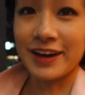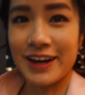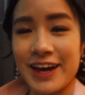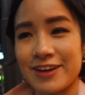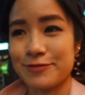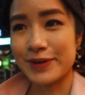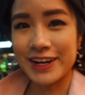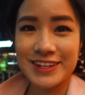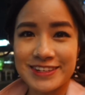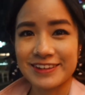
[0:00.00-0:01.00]
I have
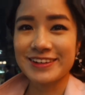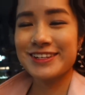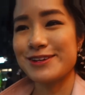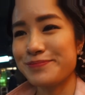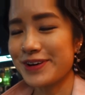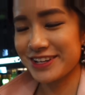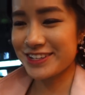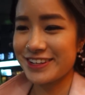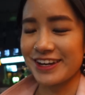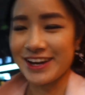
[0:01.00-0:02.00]
made it to the
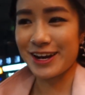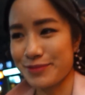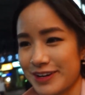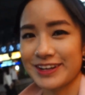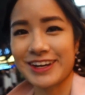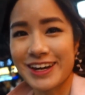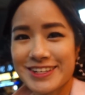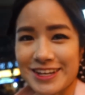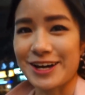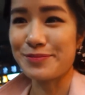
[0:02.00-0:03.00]
Shinbashi and I'm gonna get
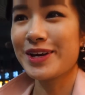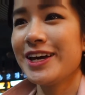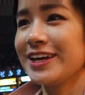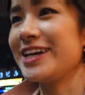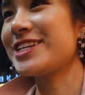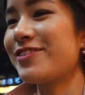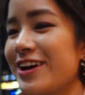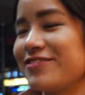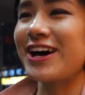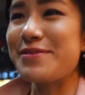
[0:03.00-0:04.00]
some
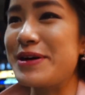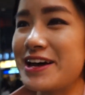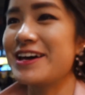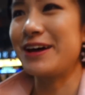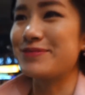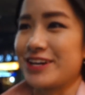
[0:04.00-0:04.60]
Ichiran ramen. I'm